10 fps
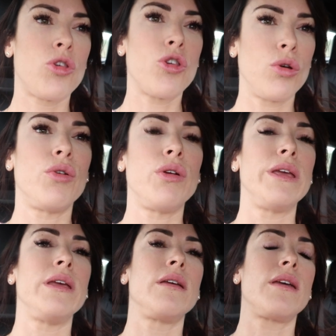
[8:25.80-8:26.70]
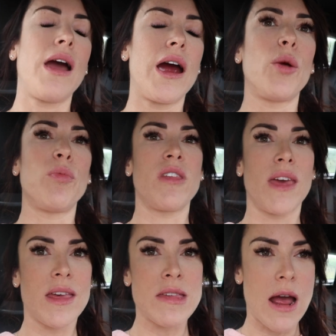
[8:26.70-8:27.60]
sugary carbs to
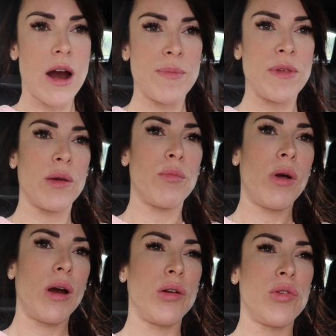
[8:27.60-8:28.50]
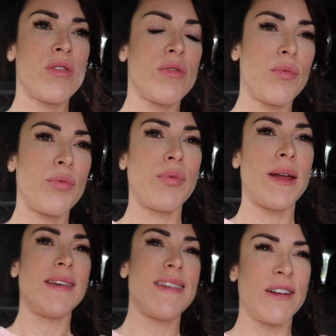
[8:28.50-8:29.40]
get his carbs in, whereas
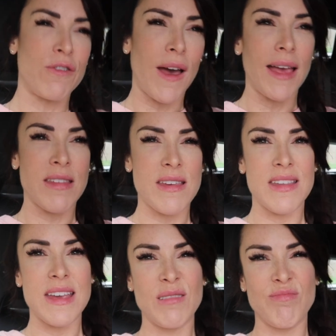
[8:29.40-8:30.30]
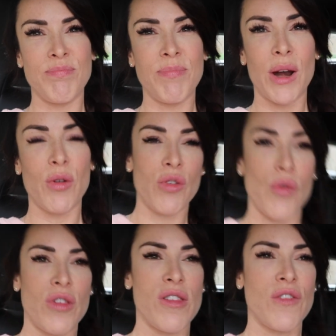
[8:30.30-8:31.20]
when he's eating fats, he's eating better
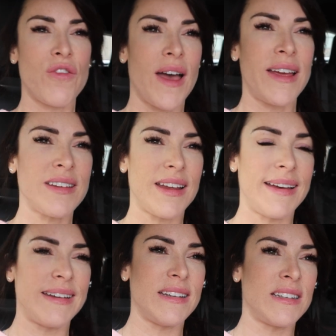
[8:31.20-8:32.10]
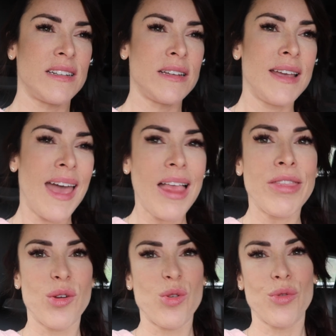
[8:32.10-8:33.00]
sources of fat and
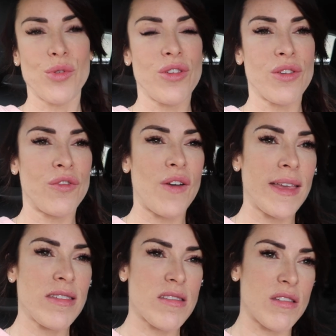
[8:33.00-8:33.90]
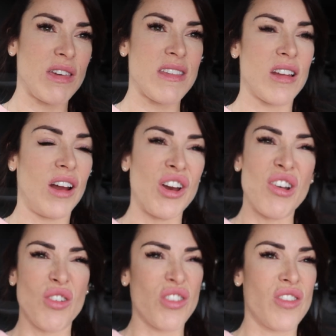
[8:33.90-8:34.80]
healthier sources of fats. So he eats a lot
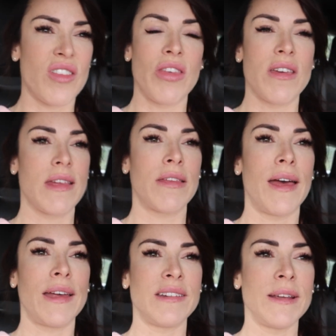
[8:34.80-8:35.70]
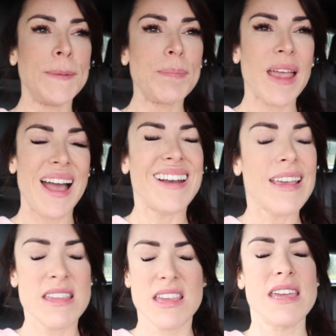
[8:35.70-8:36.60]
of nuts and things like that,
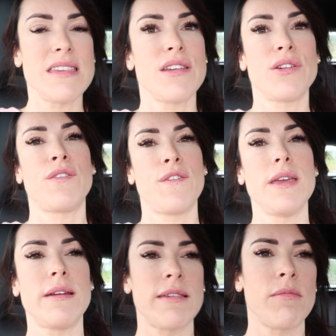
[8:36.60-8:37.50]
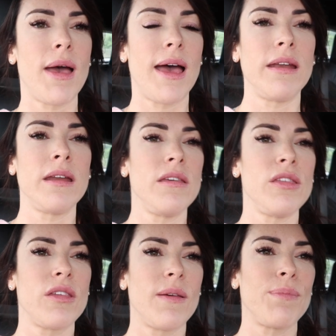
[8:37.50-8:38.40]
and he's easier to feed as a man.
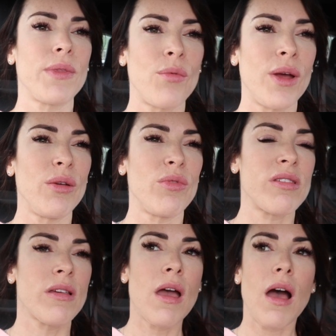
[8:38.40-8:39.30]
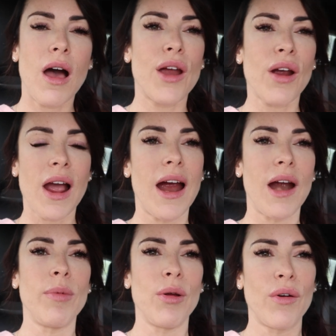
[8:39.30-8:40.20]
He's, when he was higher
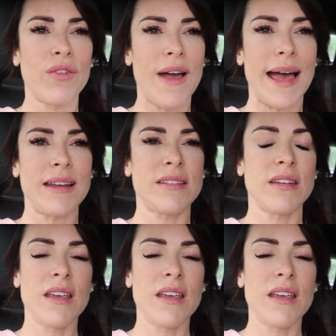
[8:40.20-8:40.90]
carb, lower fat,